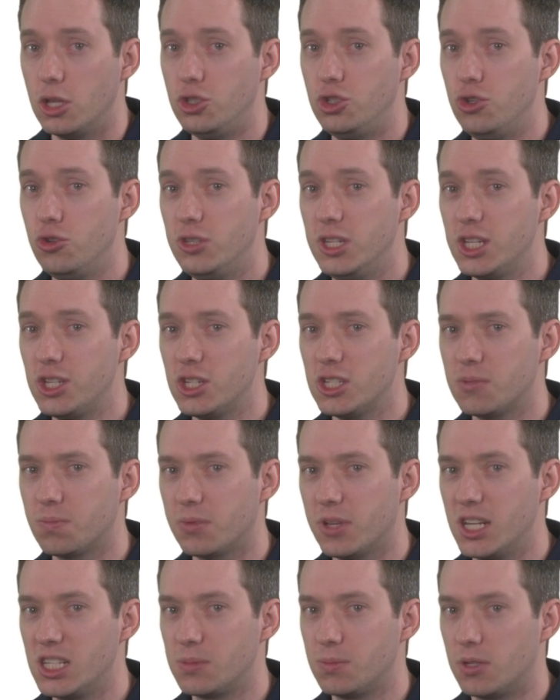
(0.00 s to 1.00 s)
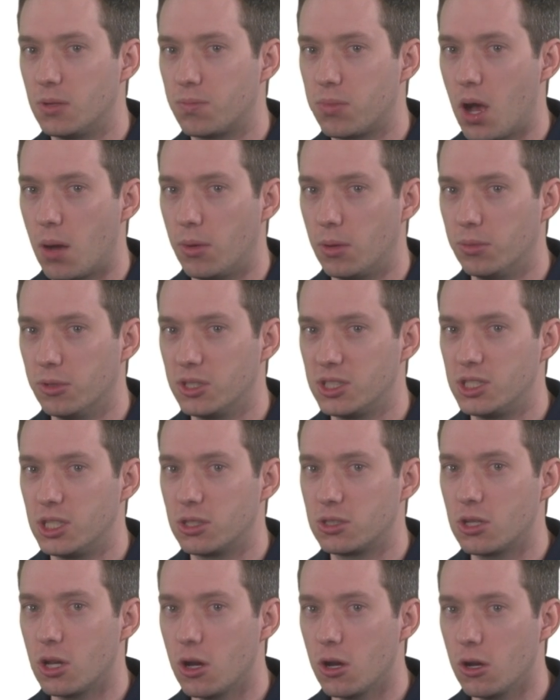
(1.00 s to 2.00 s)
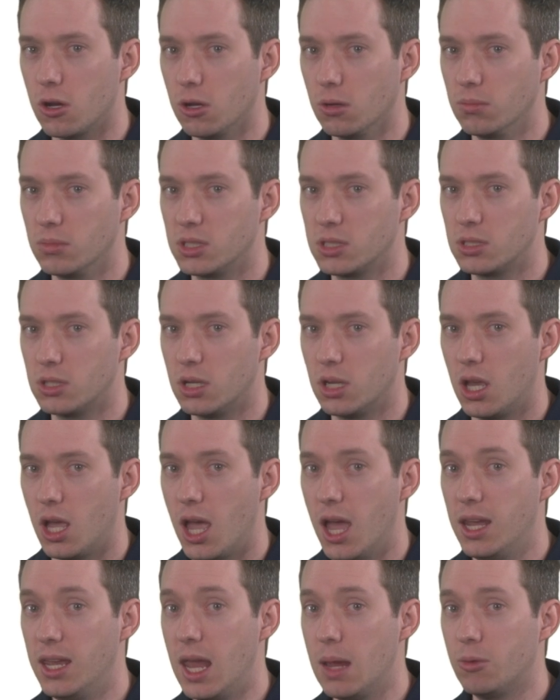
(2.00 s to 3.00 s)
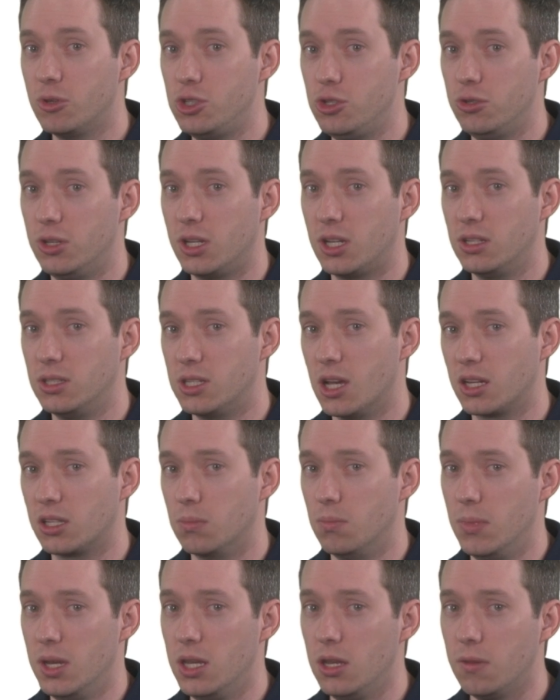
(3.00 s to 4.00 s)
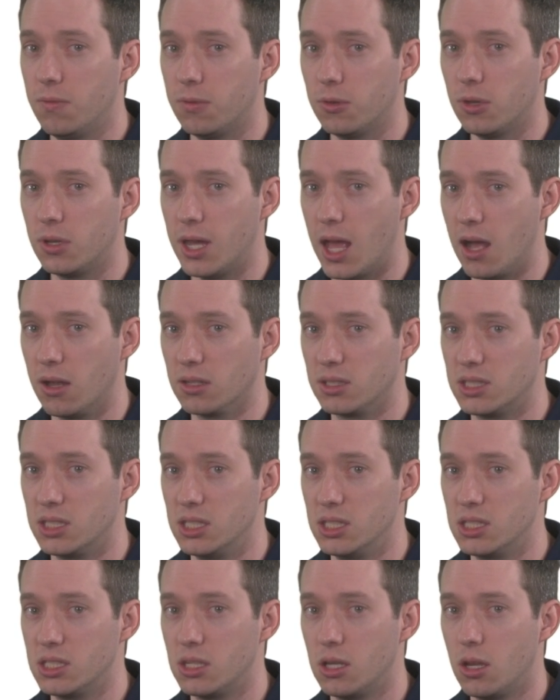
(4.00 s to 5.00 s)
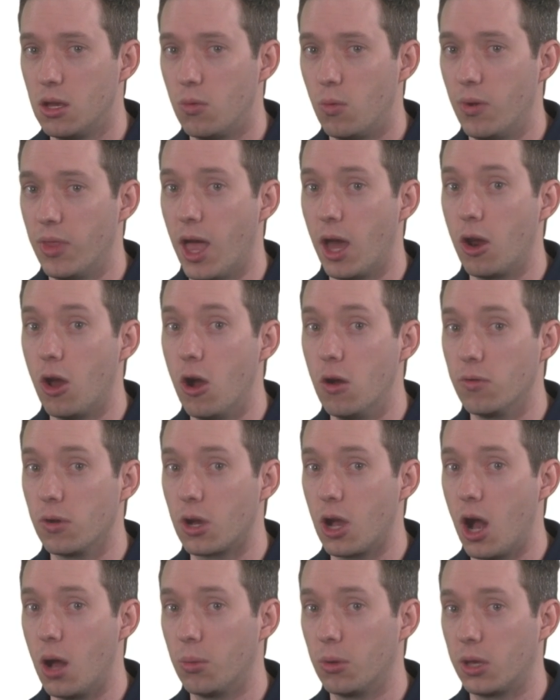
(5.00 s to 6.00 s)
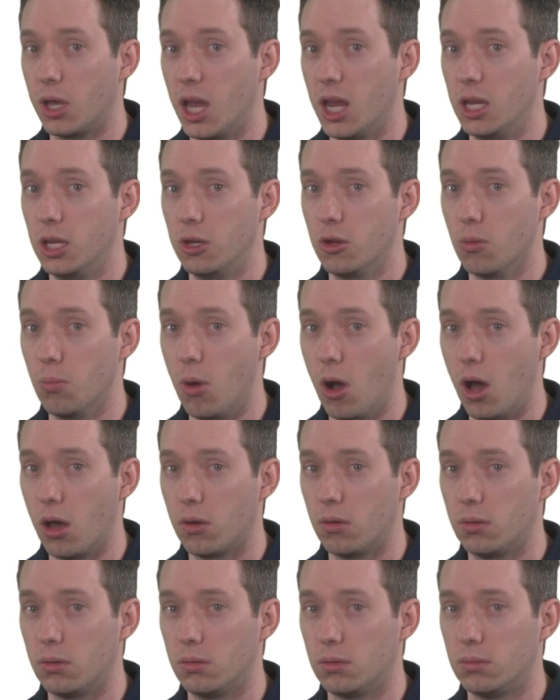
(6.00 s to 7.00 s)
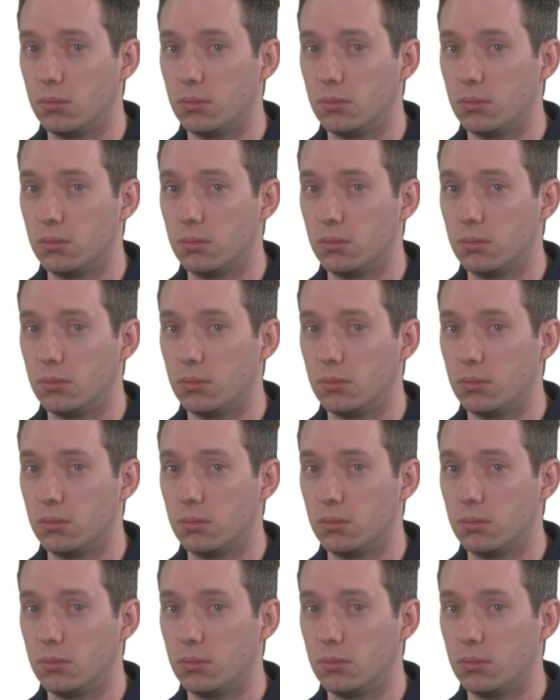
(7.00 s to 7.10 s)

Judicious placement of probabilistic terms enables you to conduct meaningful analyses without overcomplicating your model.